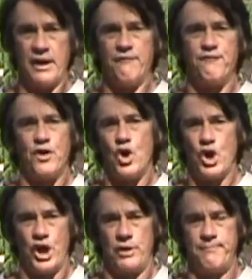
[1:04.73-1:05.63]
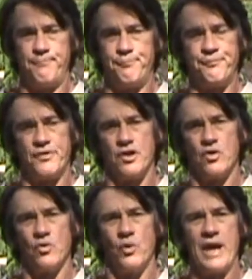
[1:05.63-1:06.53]
In Florida,
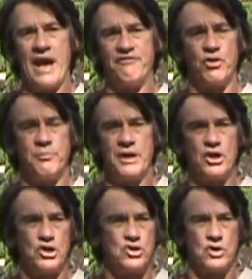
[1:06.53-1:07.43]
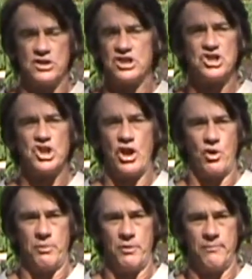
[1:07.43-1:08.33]
we have to amend our soils. It's
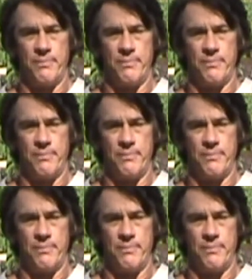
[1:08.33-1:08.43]
terrible.